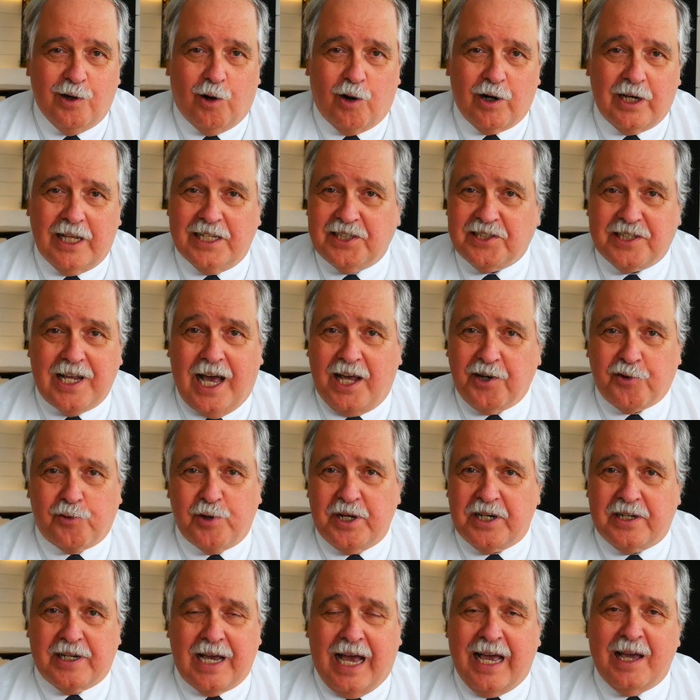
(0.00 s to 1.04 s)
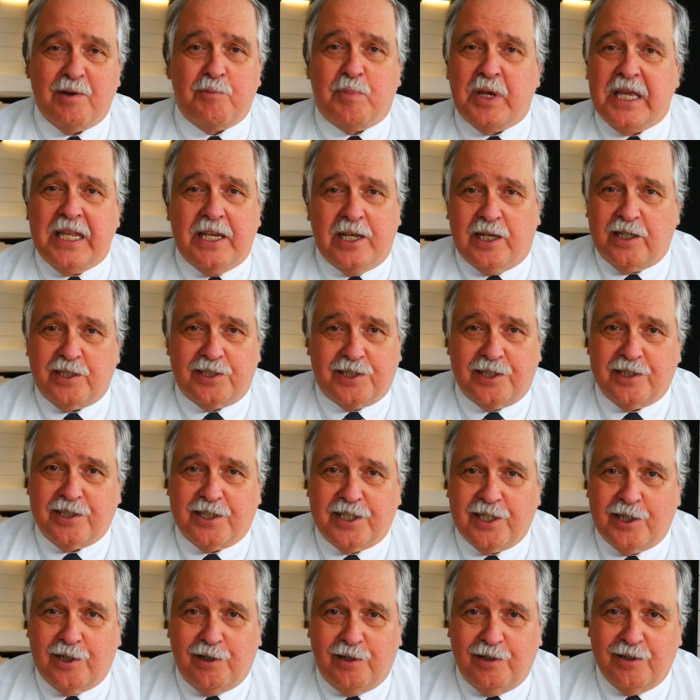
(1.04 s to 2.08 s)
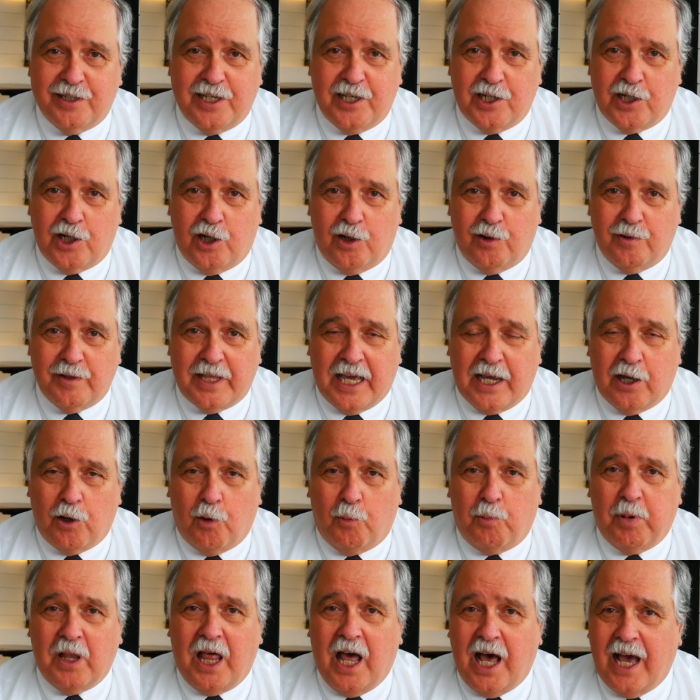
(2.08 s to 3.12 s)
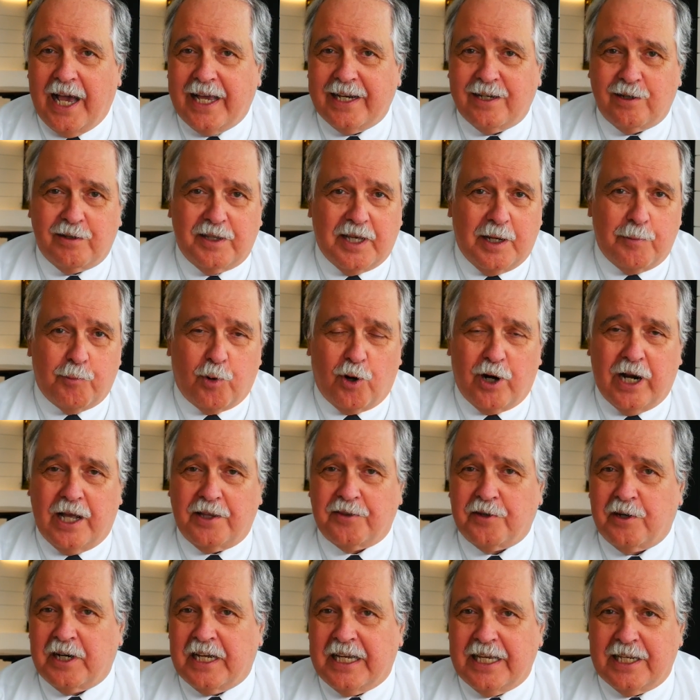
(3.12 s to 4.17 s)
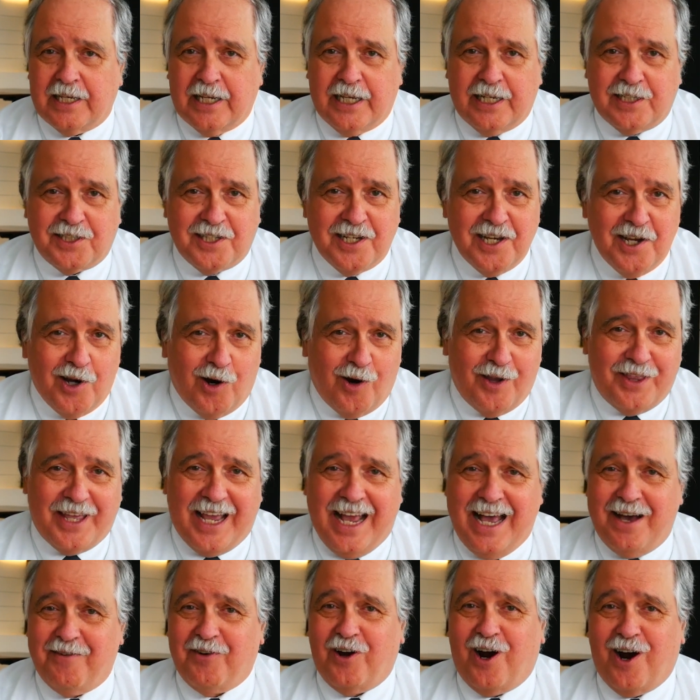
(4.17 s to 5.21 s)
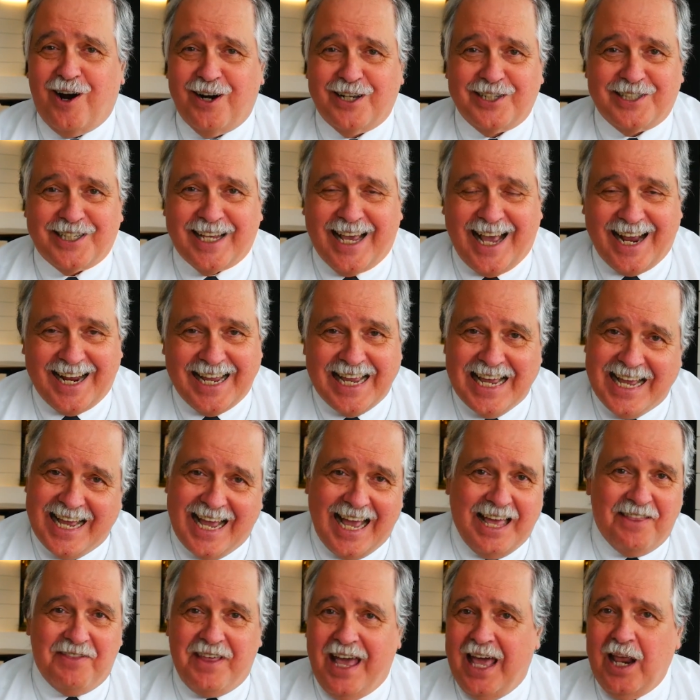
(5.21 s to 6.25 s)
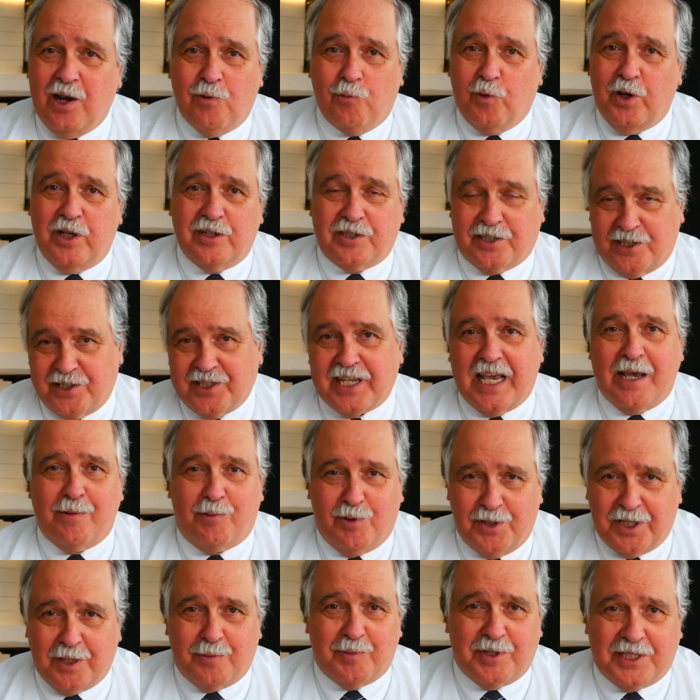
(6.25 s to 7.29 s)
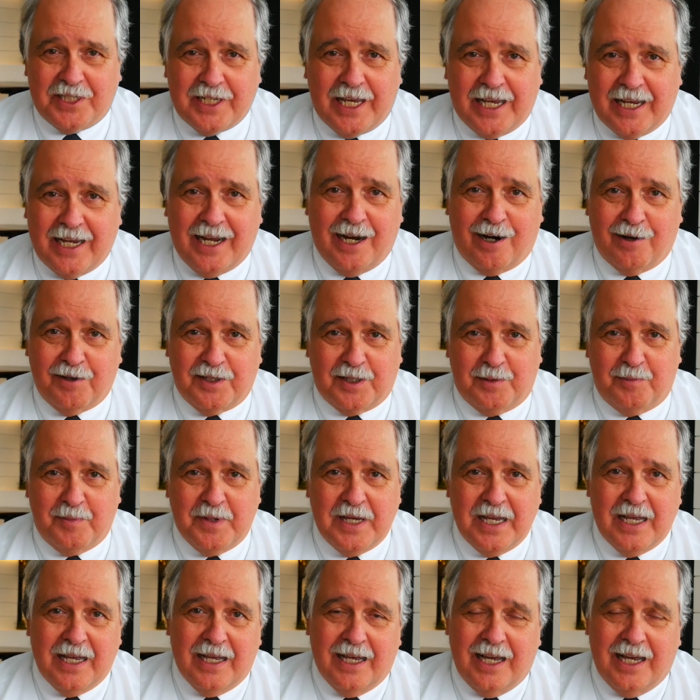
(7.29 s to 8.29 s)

Or let's not treat diabetes until, you know, they go blind or they burn out their kidneys or they have a heart attack and then we'll disable them and take care of them.